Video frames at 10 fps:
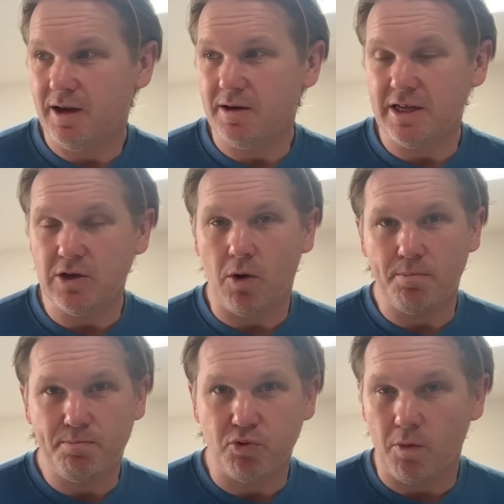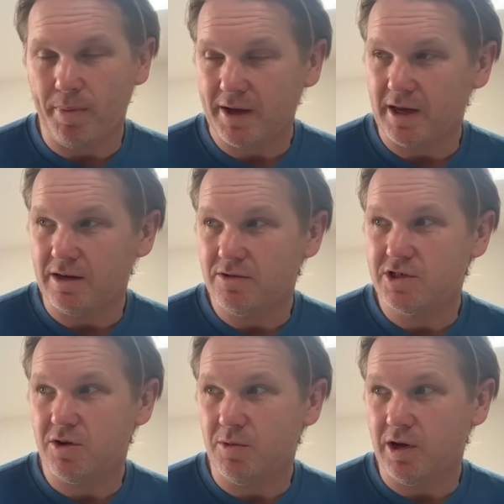He got brought back in
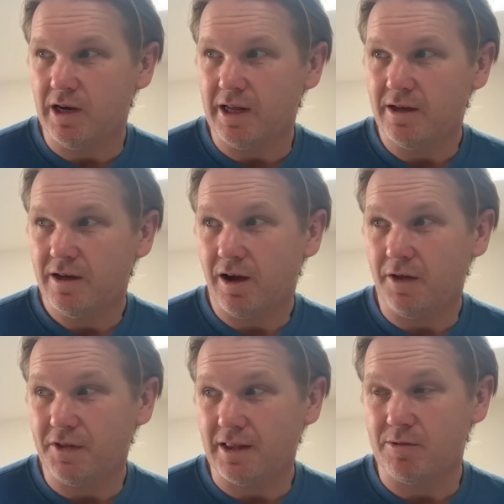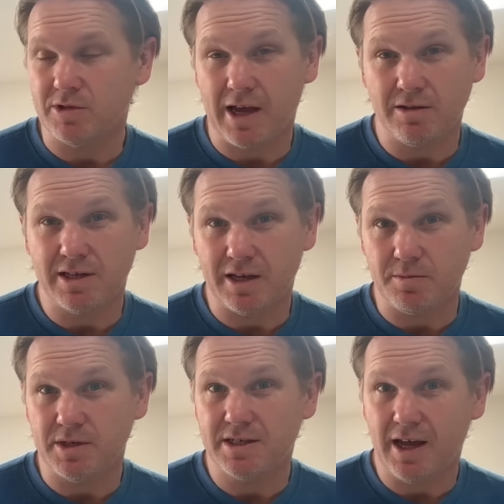too early. I think that was Galthie's
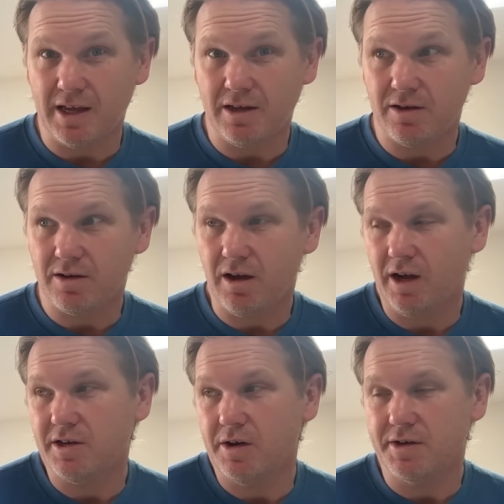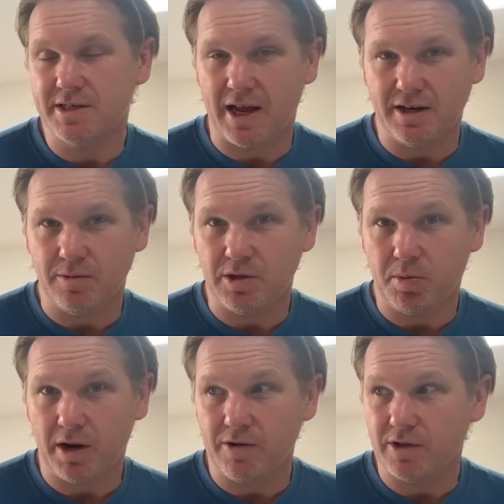mistake. I can understand it with a
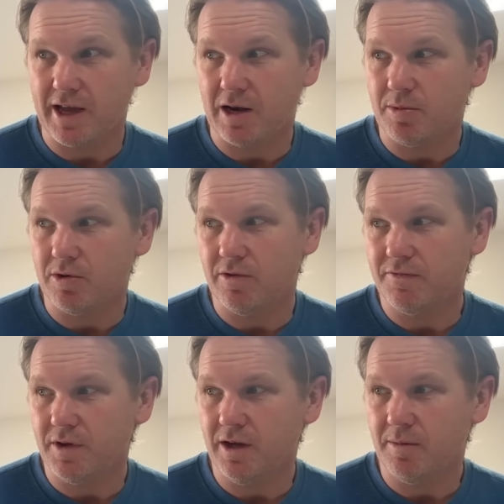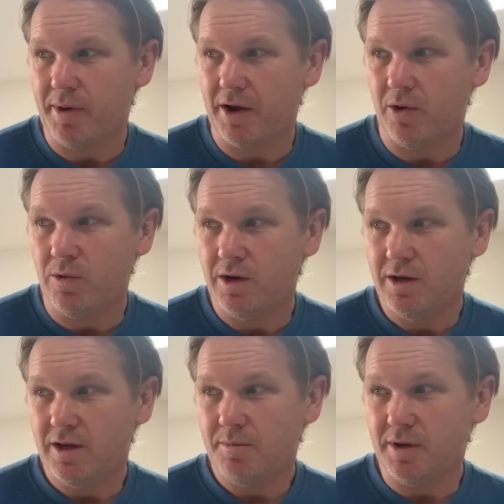player of the calibre of Penaud,
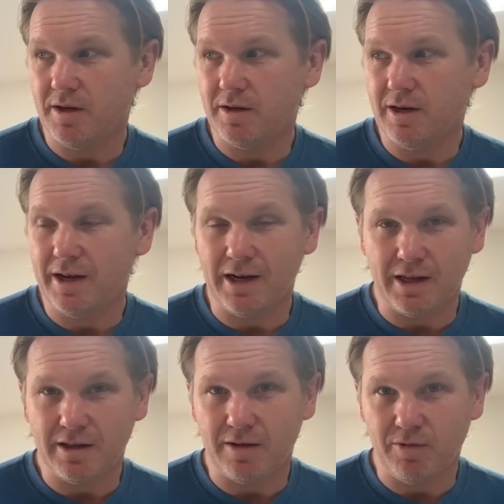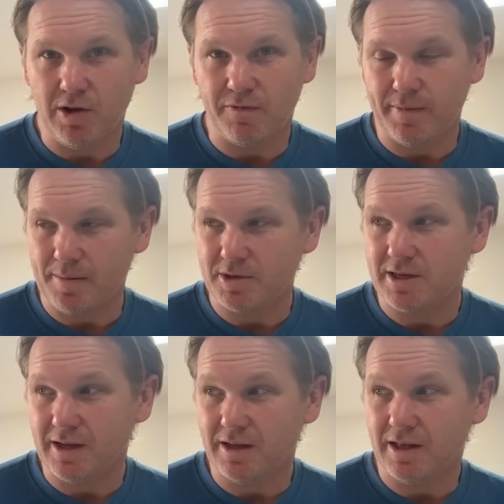but clearly they've learnt from that
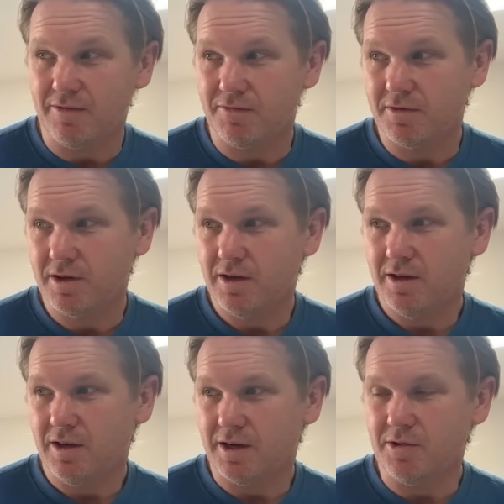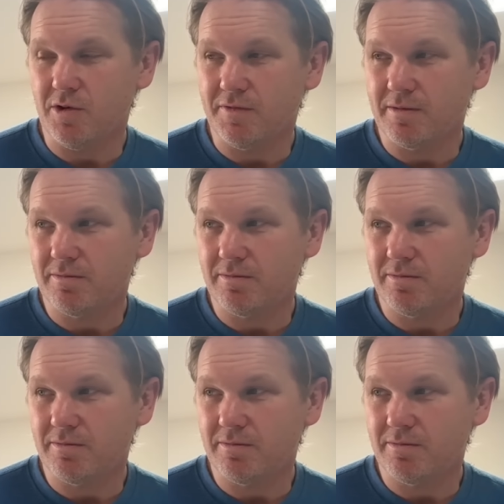mistake, and I don't know if